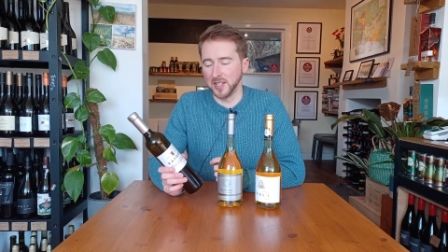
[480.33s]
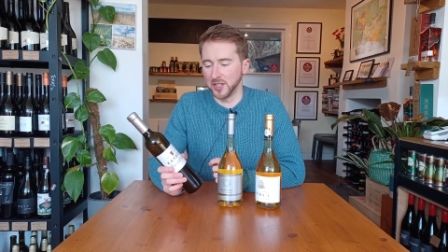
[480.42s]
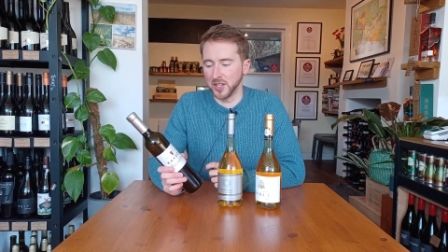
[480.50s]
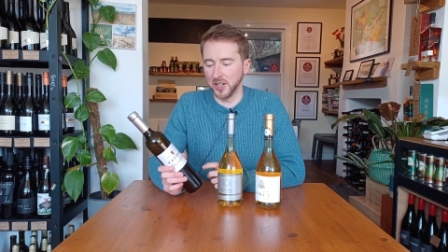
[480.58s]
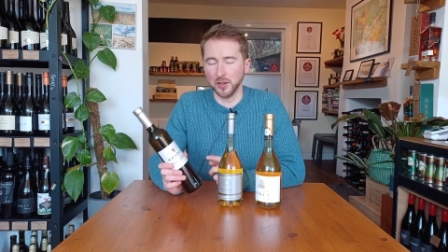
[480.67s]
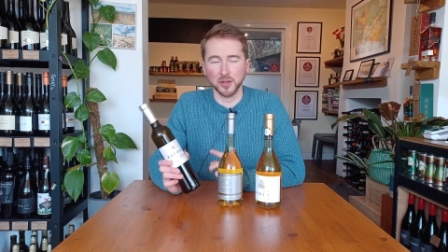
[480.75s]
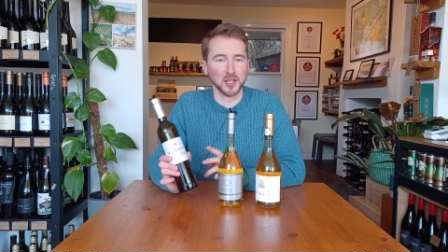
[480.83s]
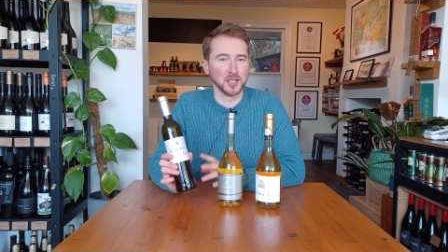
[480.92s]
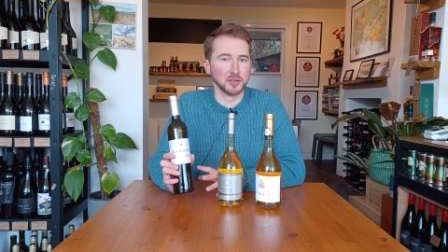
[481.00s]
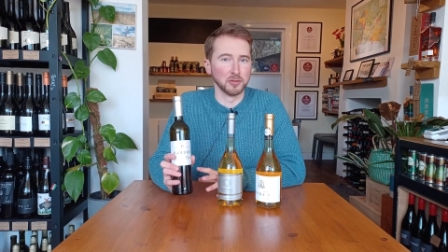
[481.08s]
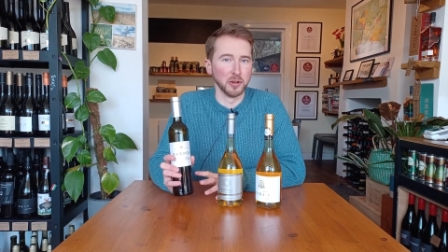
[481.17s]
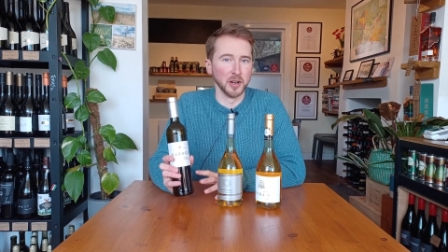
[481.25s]
chilled.
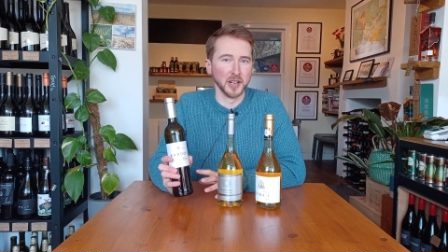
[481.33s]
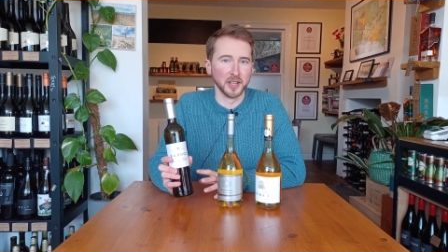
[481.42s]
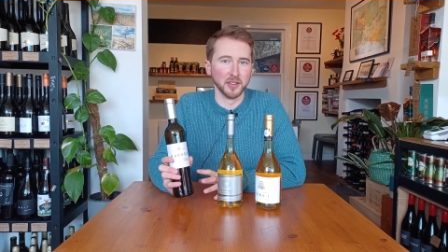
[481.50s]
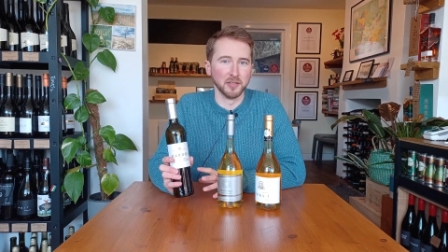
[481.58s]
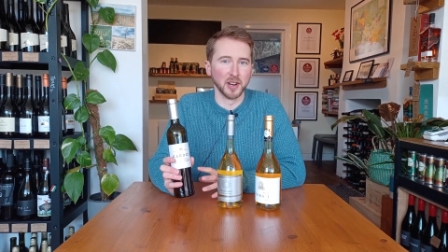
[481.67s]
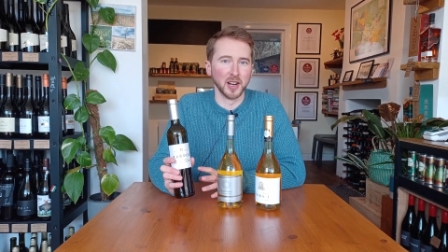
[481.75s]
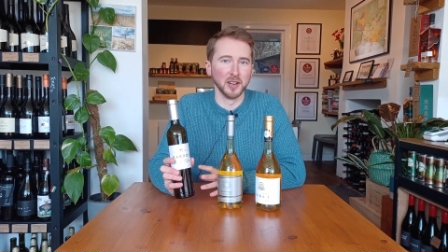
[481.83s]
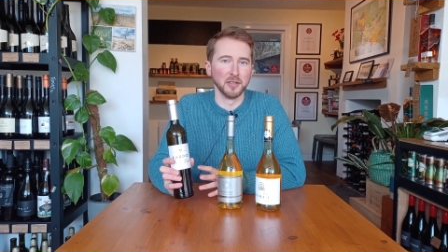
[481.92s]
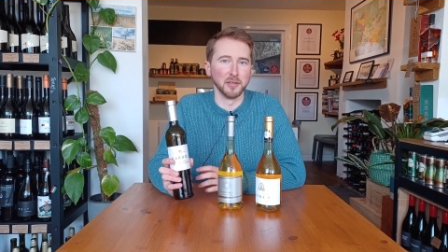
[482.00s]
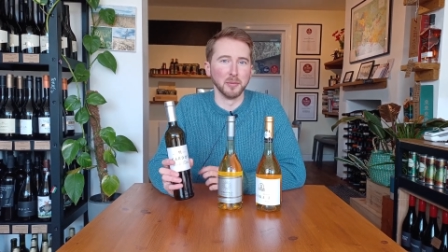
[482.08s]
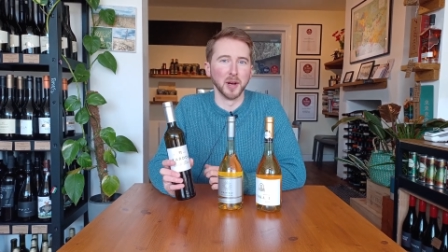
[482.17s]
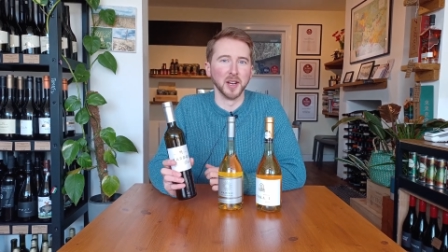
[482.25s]
It's really good value
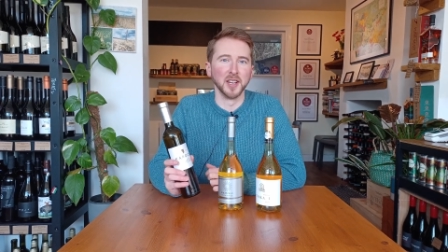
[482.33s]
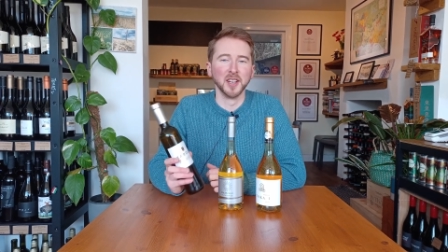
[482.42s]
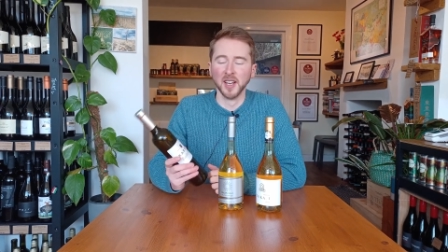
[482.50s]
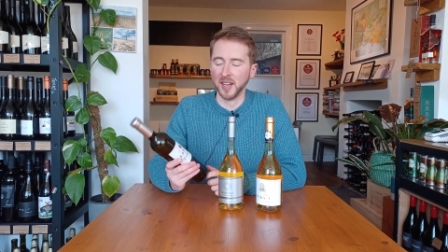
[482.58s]
for money,